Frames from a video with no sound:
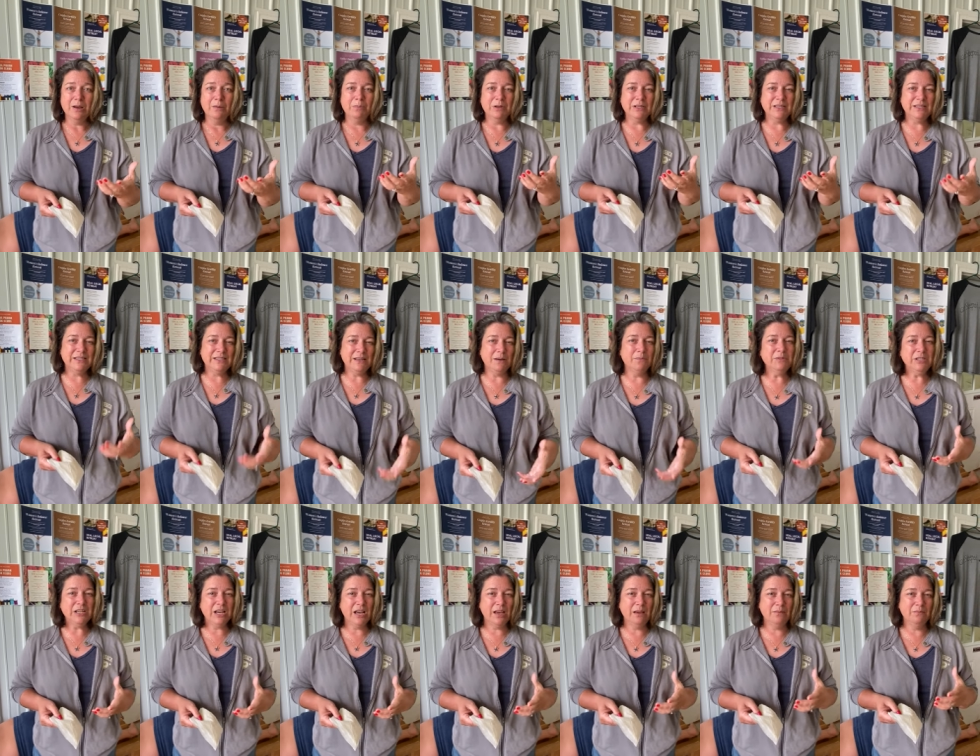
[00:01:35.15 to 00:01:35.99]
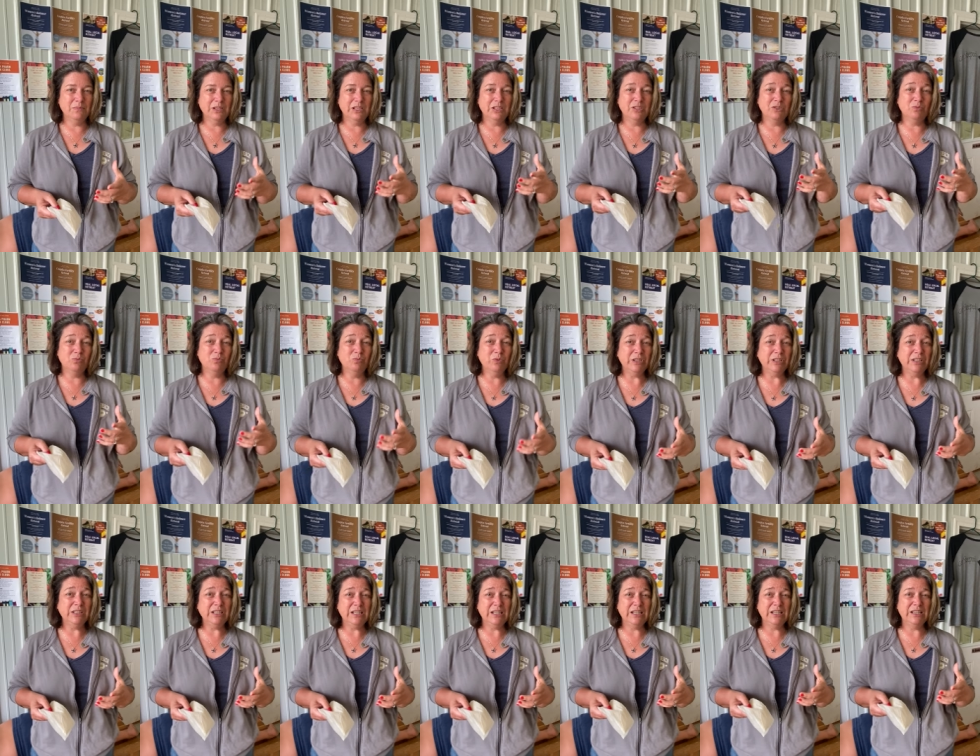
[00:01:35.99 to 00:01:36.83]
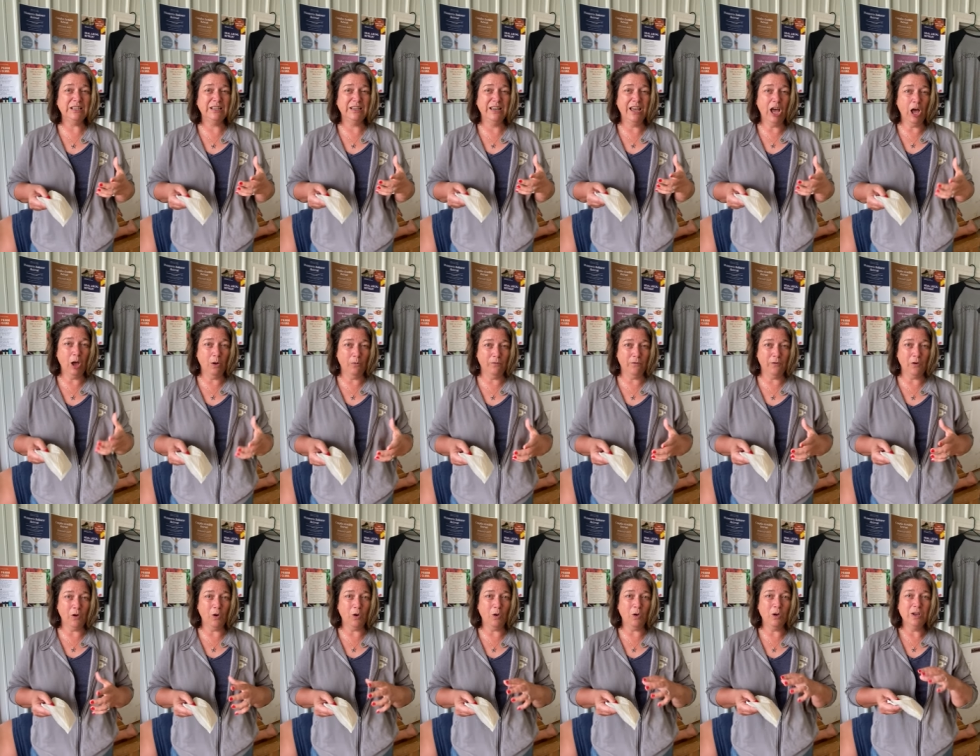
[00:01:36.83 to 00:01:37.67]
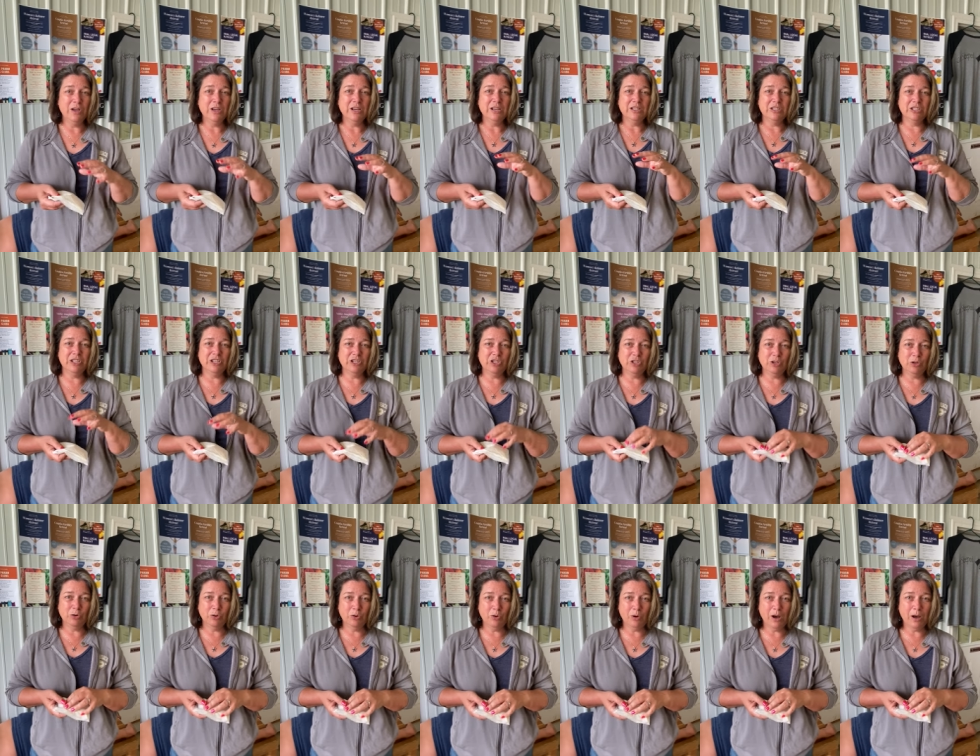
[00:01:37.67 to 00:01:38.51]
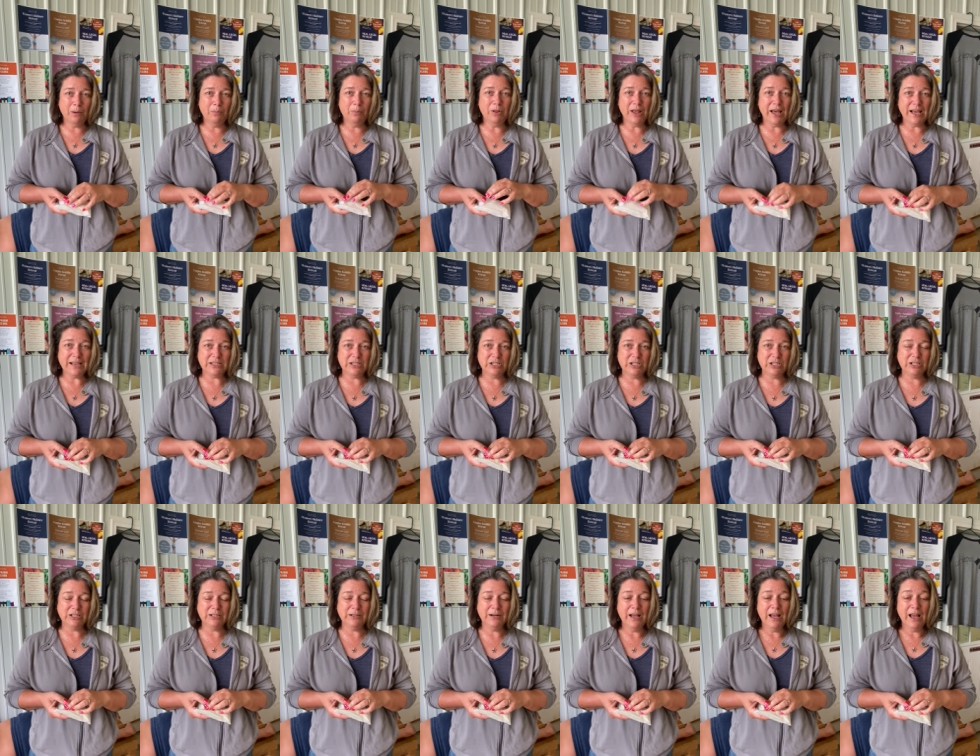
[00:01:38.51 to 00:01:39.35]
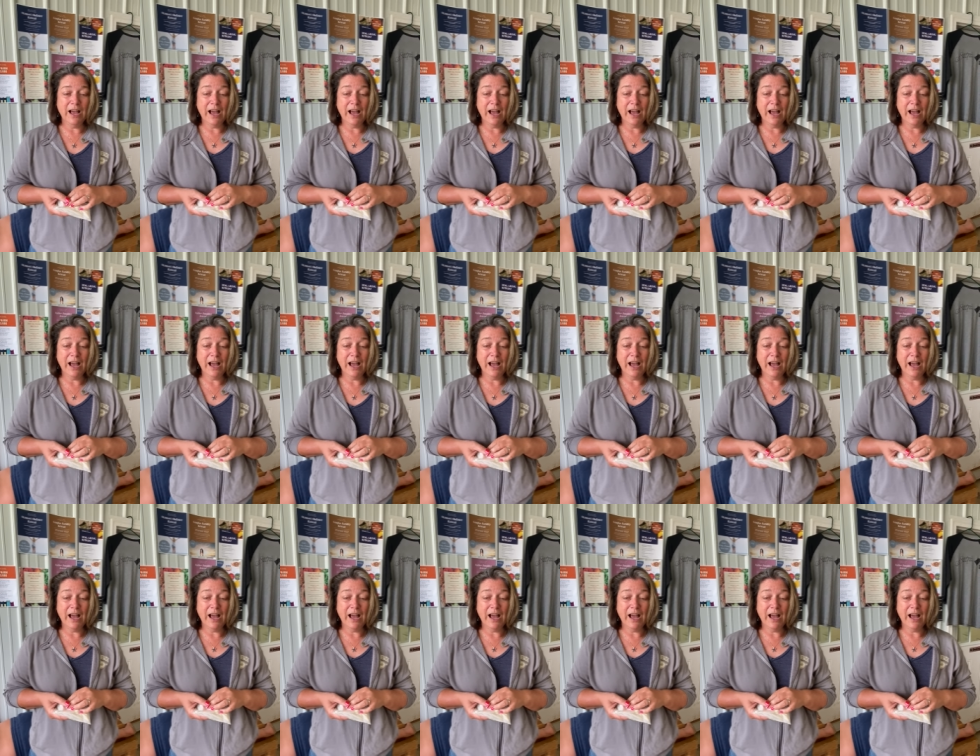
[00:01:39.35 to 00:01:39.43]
But sometimes it's really helpful to do a plaster.